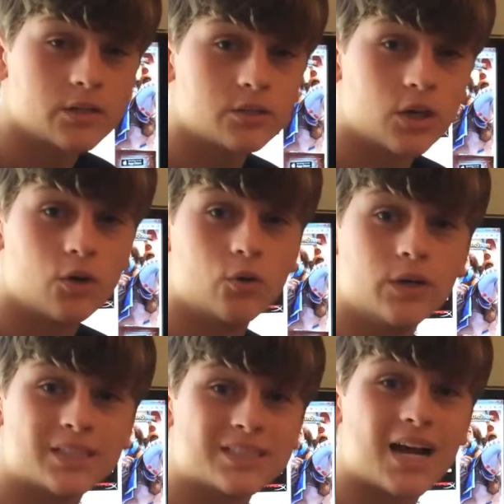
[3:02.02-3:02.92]
So
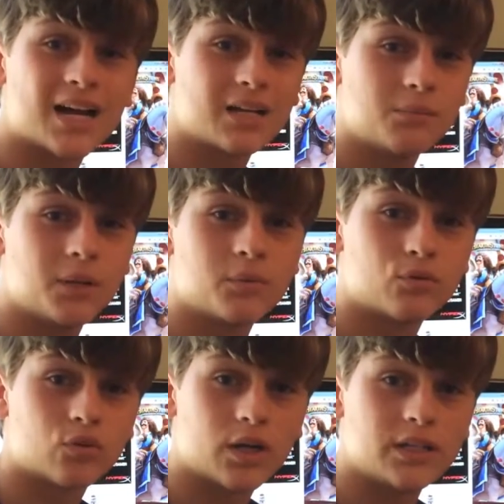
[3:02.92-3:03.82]
it's not going to be able to
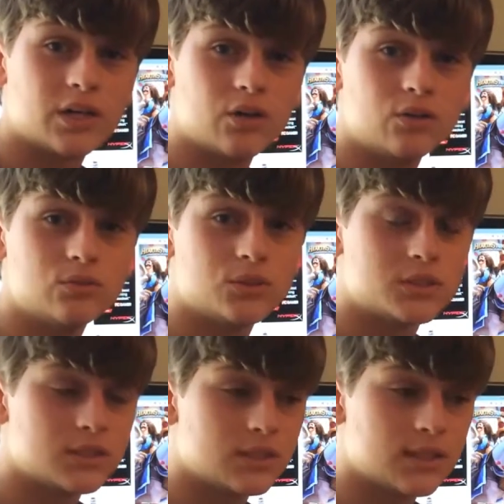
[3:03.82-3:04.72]
run
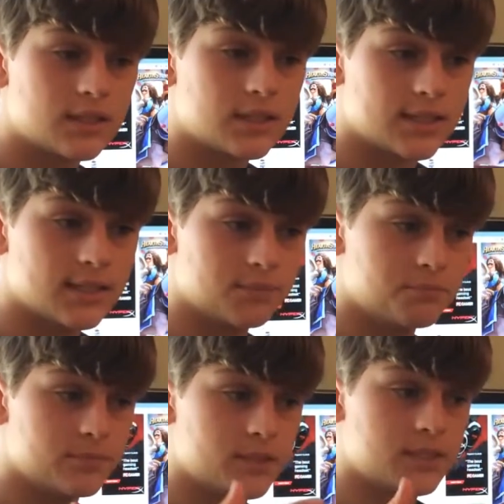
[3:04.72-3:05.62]
the
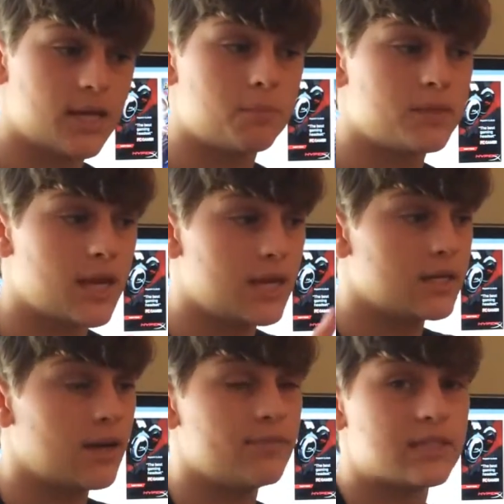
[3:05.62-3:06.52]
depth
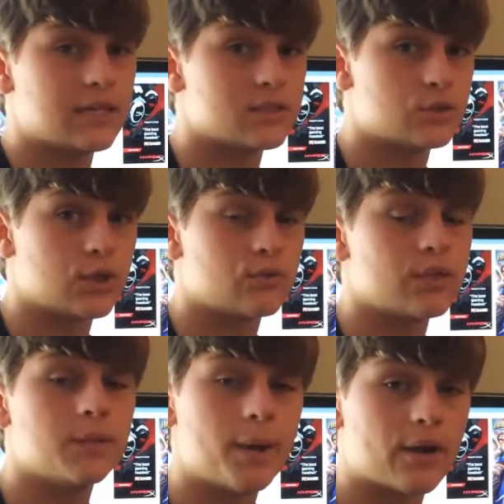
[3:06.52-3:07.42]
and everything else it's trying to
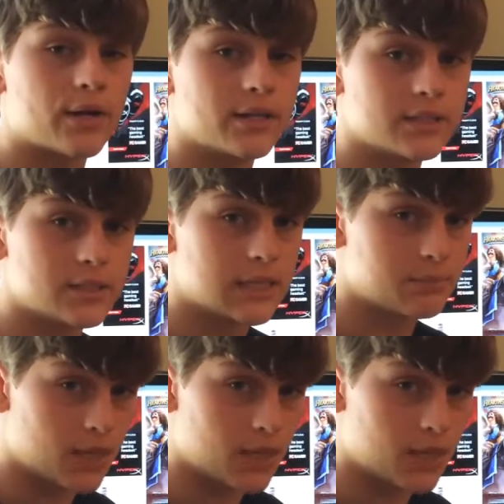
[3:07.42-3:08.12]
run in the background at the same